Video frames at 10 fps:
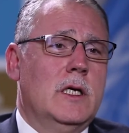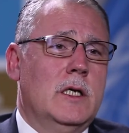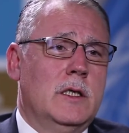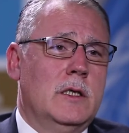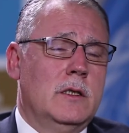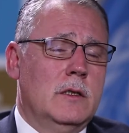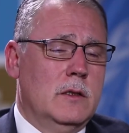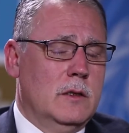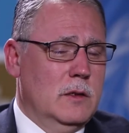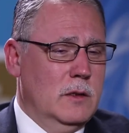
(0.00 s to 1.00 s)

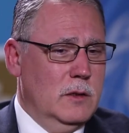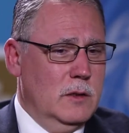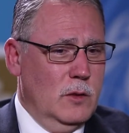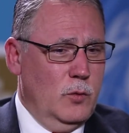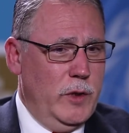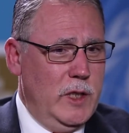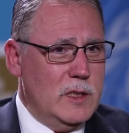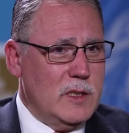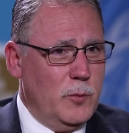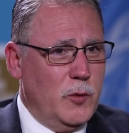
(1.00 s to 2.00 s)
We
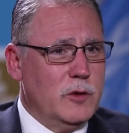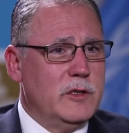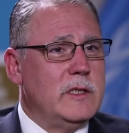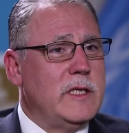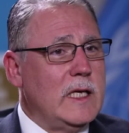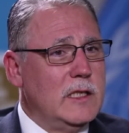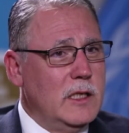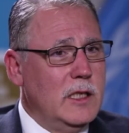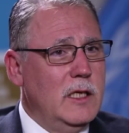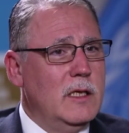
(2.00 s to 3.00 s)
supported
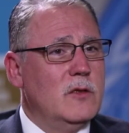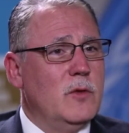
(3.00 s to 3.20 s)
technically the